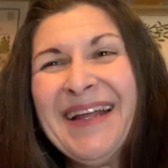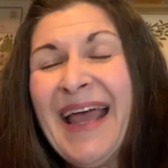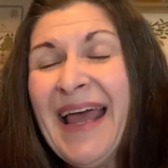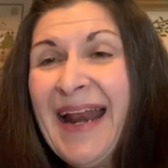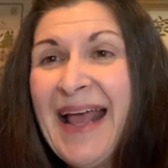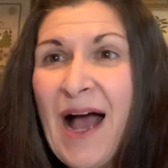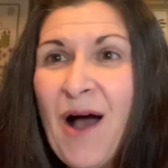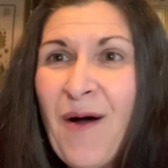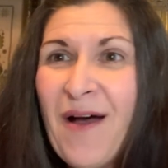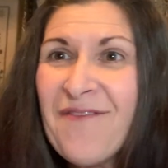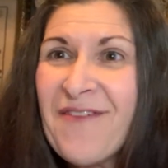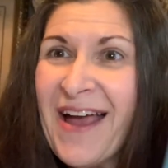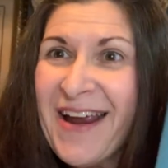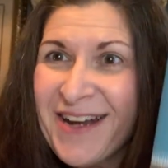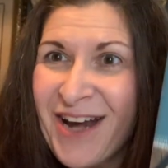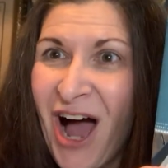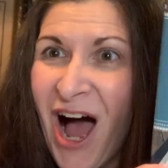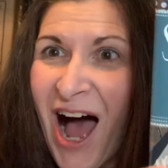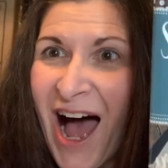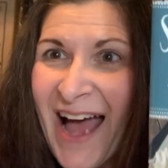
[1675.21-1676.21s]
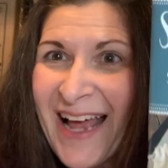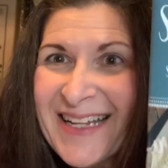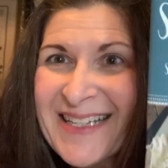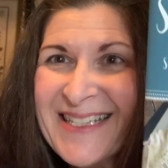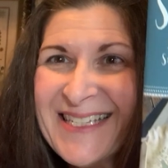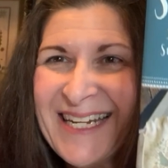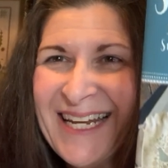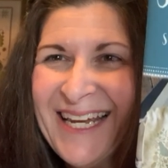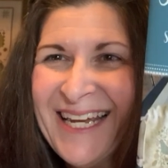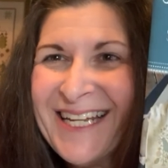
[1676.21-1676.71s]
And how have I not
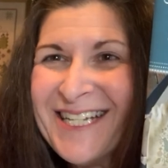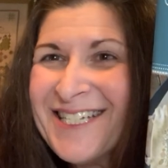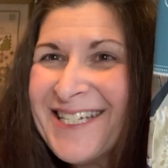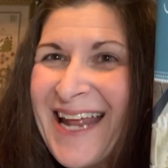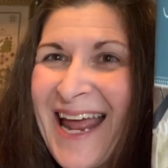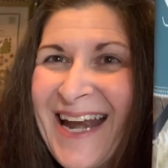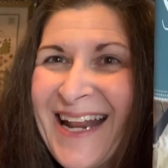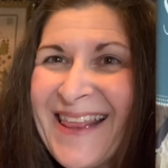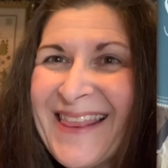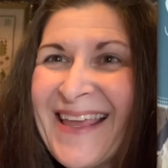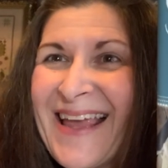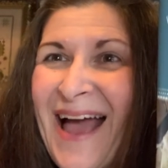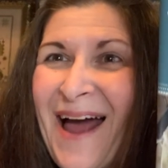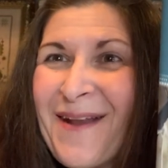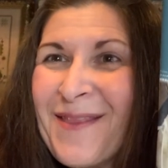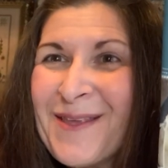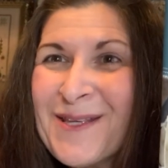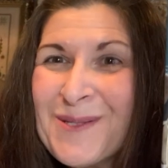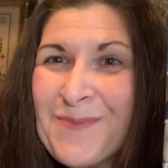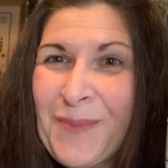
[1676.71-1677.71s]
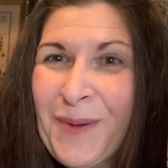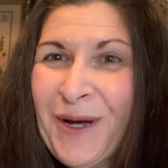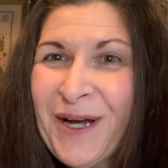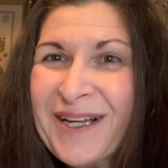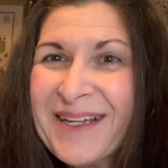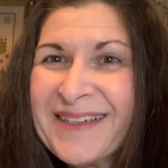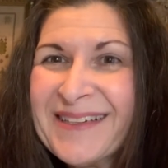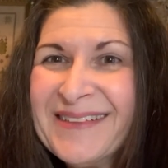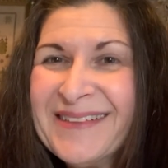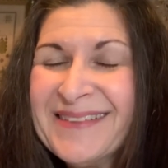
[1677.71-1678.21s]
stitched anything out of this
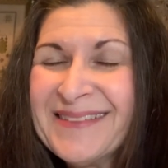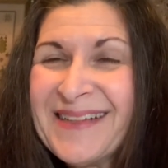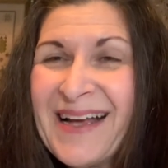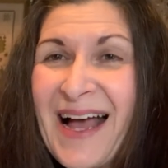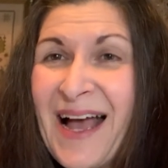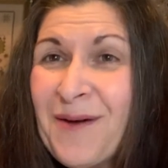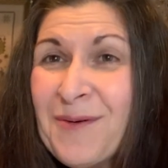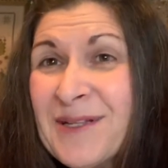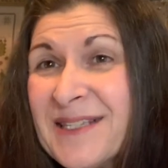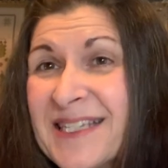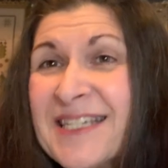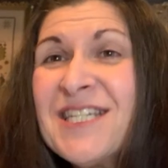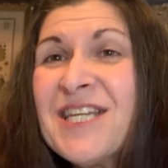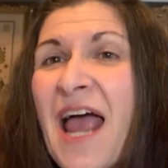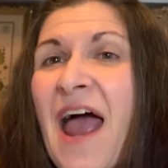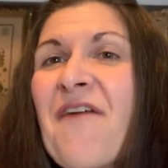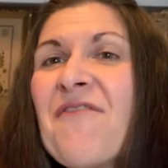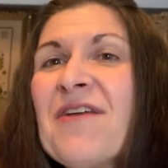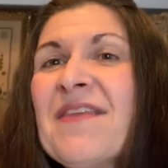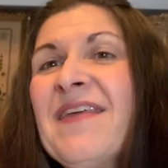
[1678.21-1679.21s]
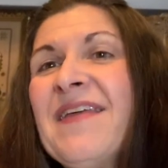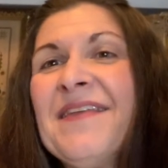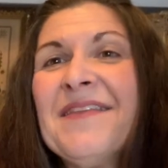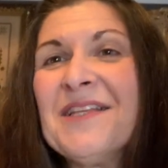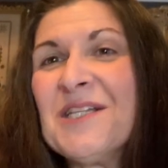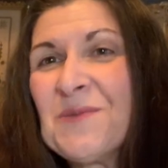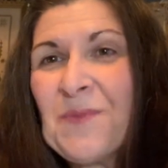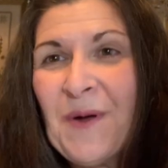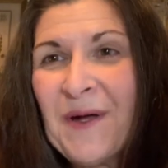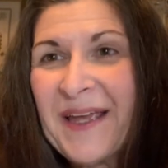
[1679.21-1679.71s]
book? I would stitch everything in
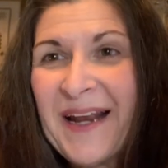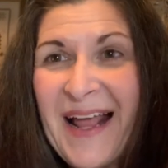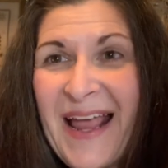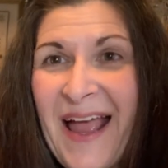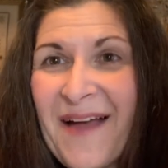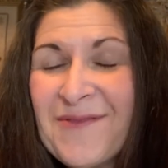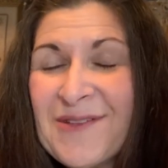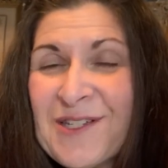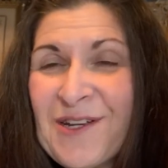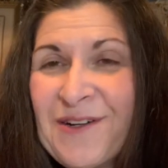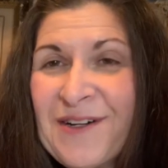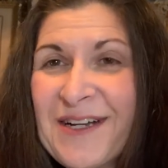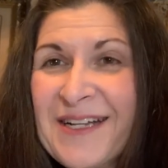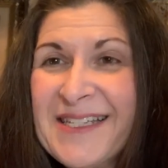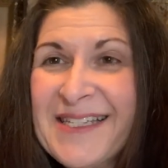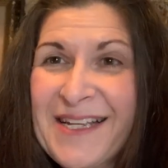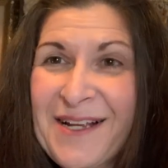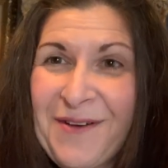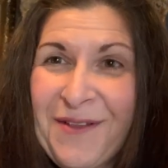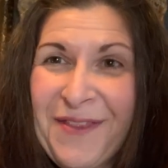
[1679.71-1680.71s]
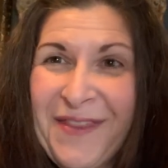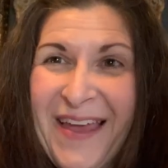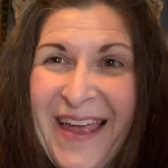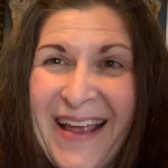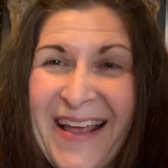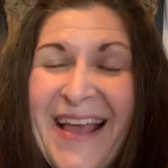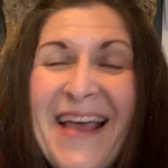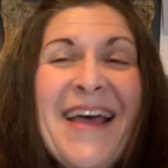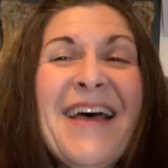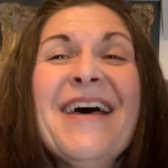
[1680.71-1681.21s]
this book and I haven't started a single
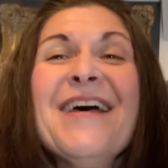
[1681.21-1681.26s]
thing.